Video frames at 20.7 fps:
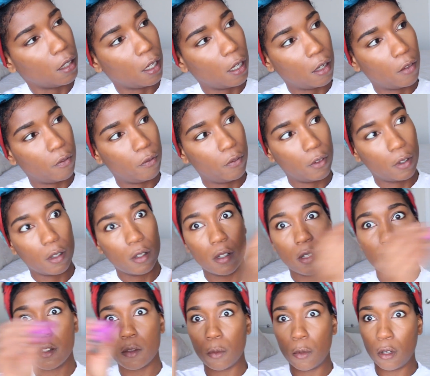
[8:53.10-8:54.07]
a
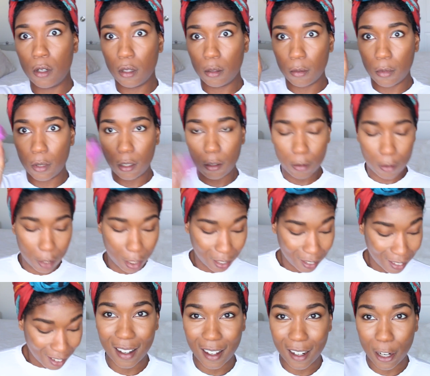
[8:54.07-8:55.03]
very small amount,
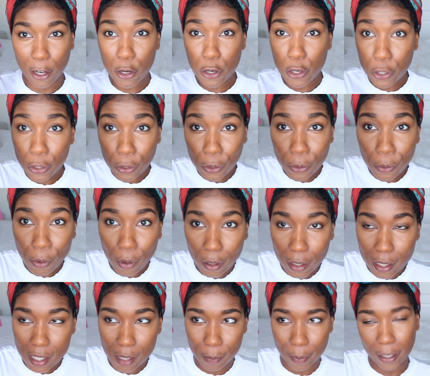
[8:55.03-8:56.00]
on a new
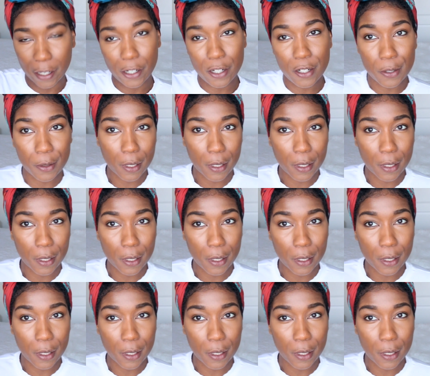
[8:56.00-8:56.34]
sponge.